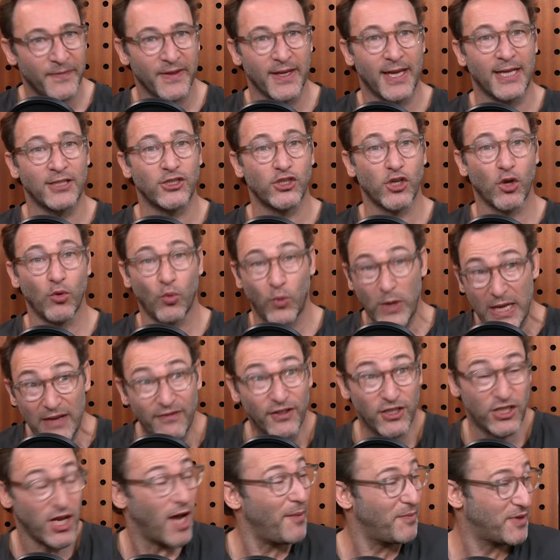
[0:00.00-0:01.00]
And so we've
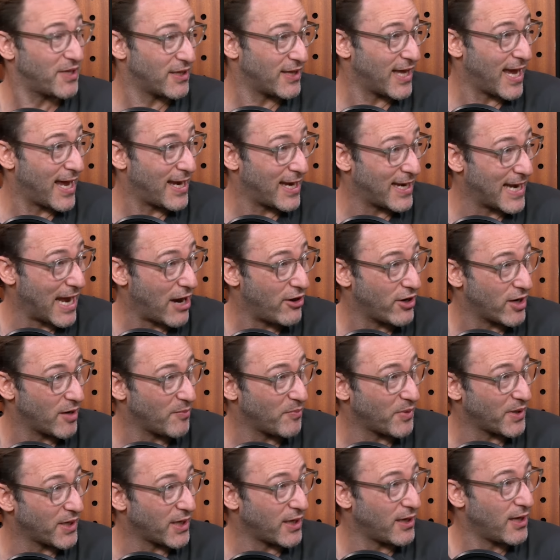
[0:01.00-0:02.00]
adopted that in our
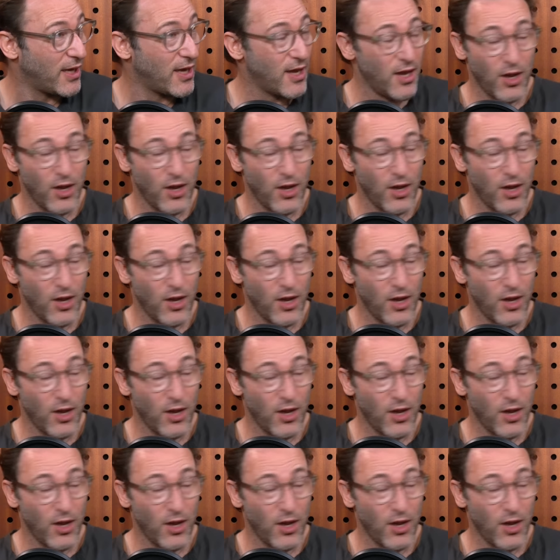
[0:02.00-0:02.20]
company.